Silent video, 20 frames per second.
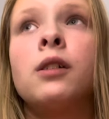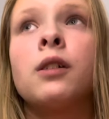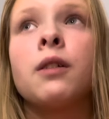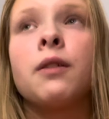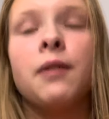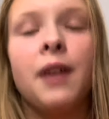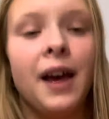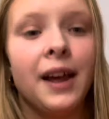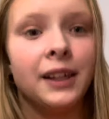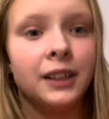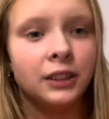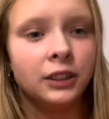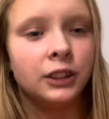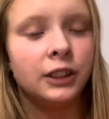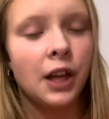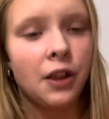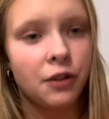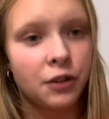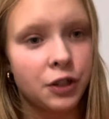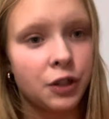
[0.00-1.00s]
then the
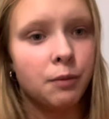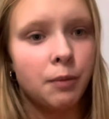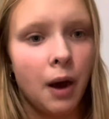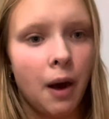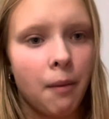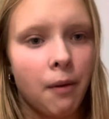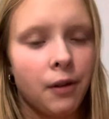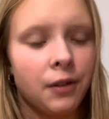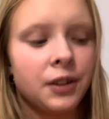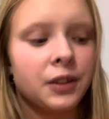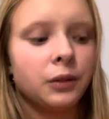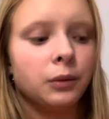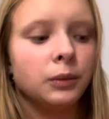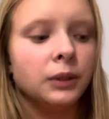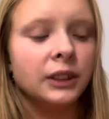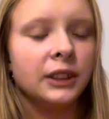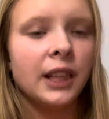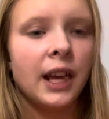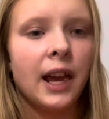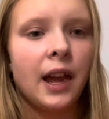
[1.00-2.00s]
other two bobbles
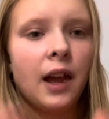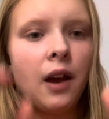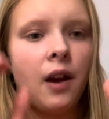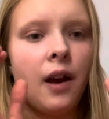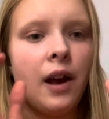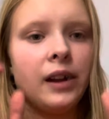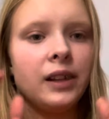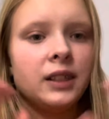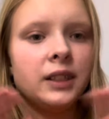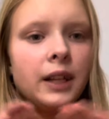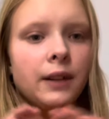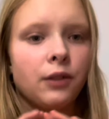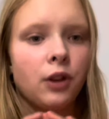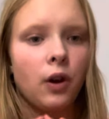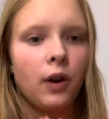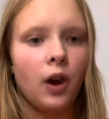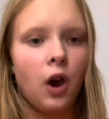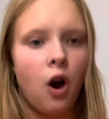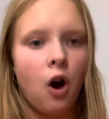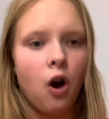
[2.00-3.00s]
was like, instead of
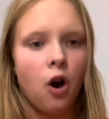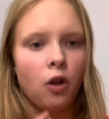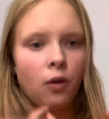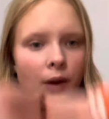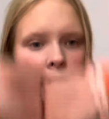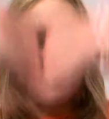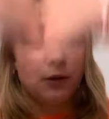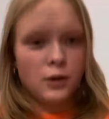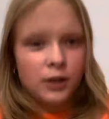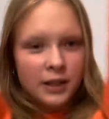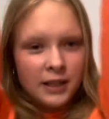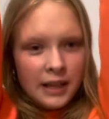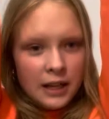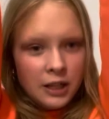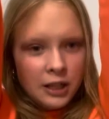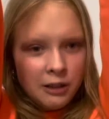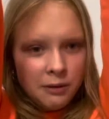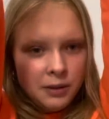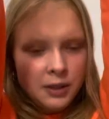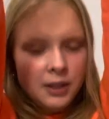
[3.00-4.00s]
going all the way up to
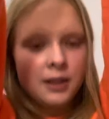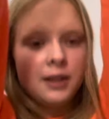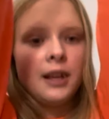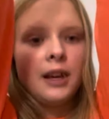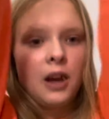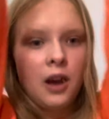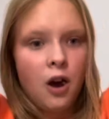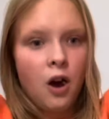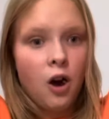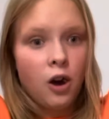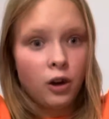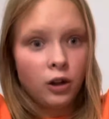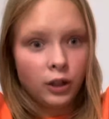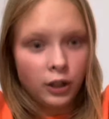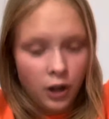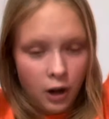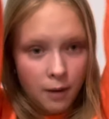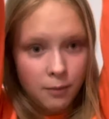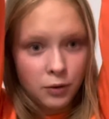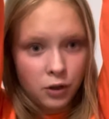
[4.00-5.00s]
extension, which is like
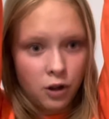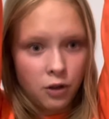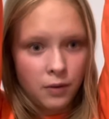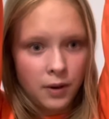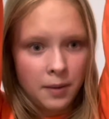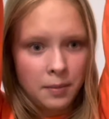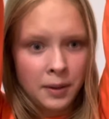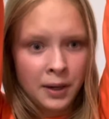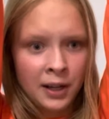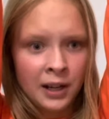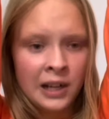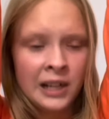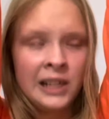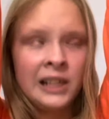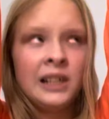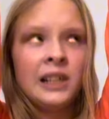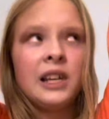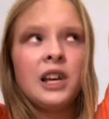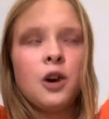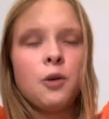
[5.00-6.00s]
your arms are all the way up here,
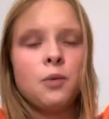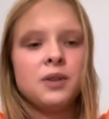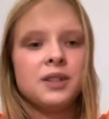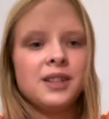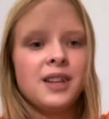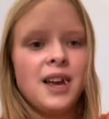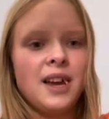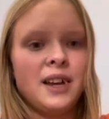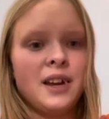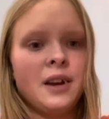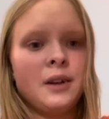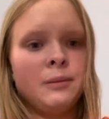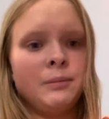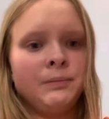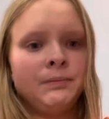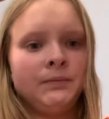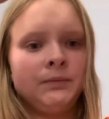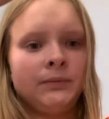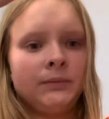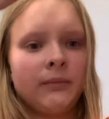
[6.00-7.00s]
it was like,
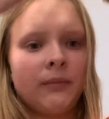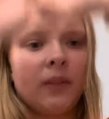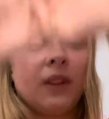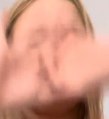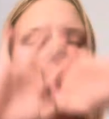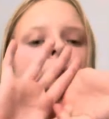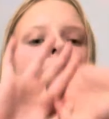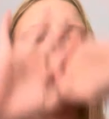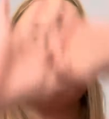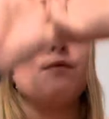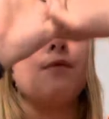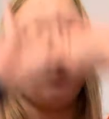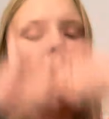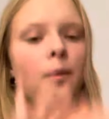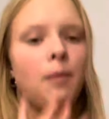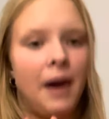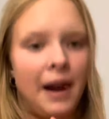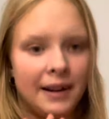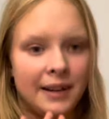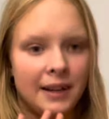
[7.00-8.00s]
it fell
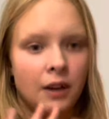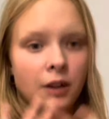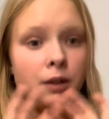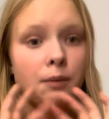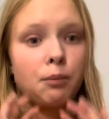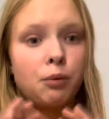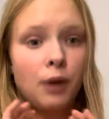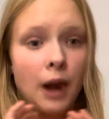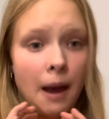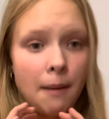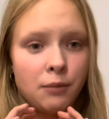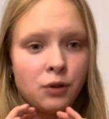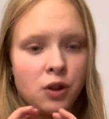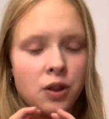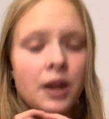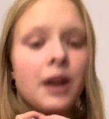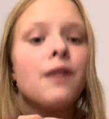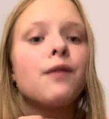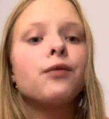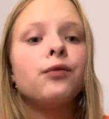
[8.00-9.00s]
back down to prep. So they
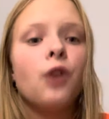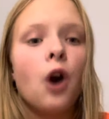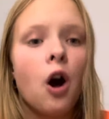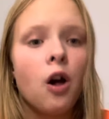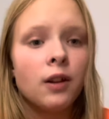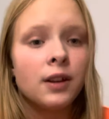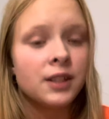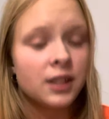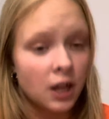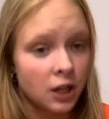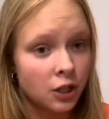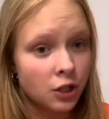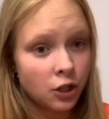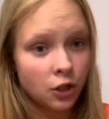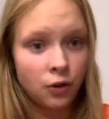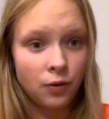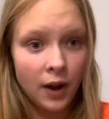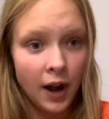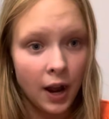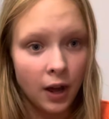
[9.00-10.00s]
didn't fall and touch the
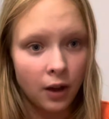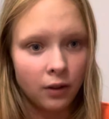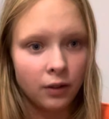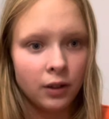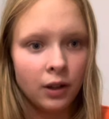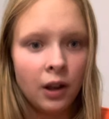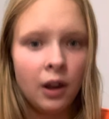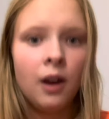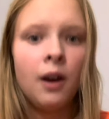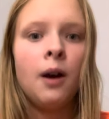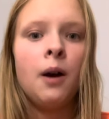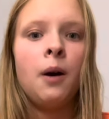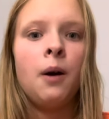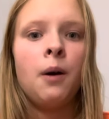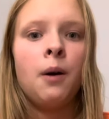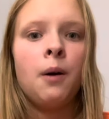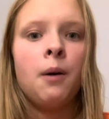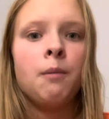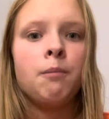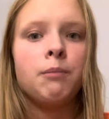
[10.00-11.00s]
ground,
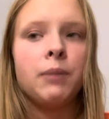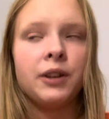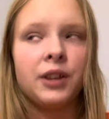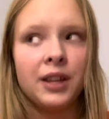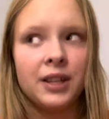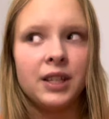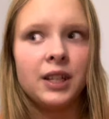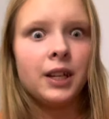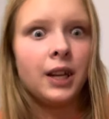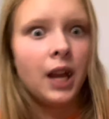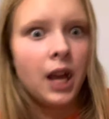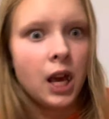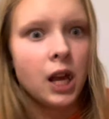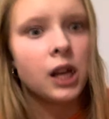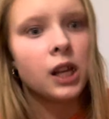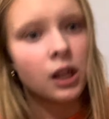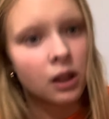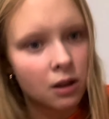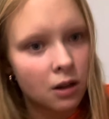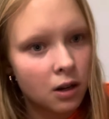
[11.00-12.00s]
but they didn't hit
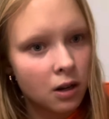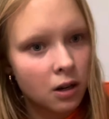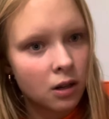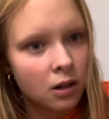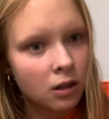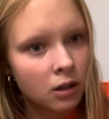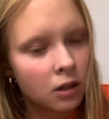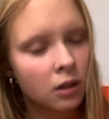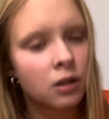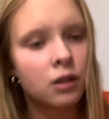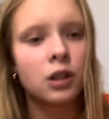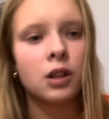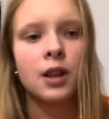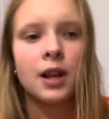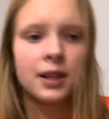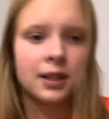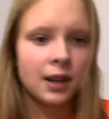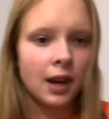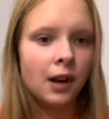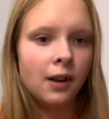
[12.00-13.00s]
either. So
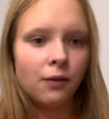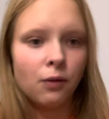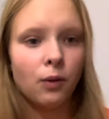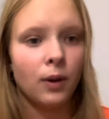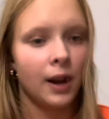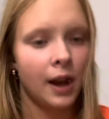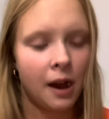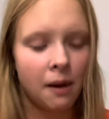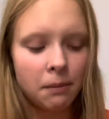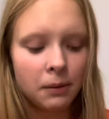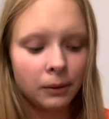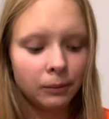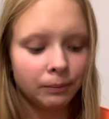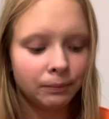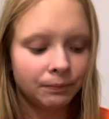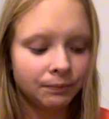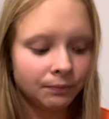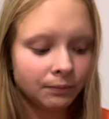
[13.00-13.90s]
that's kind of what happened.